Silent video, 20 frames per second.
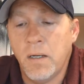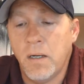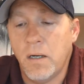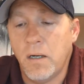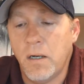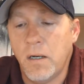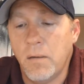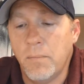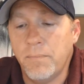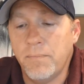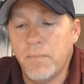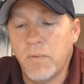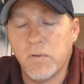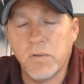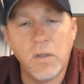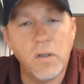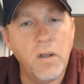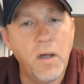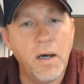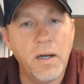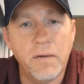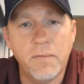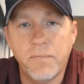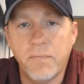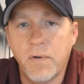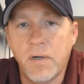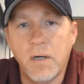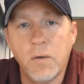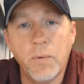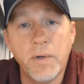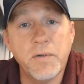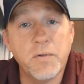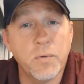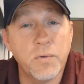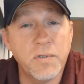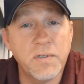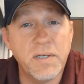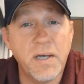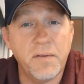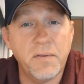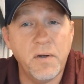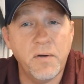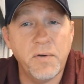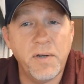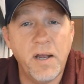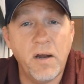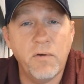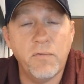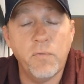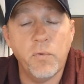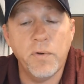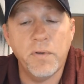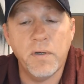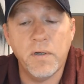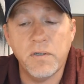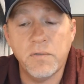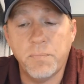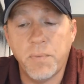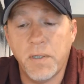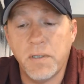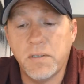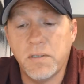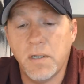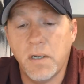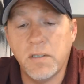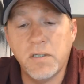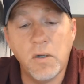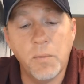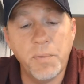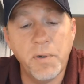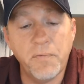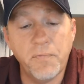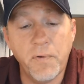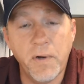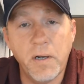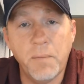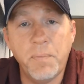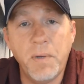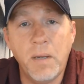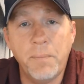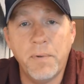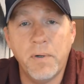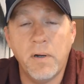There's a lot of resources out there now for this, but don't be afraid of PEEP.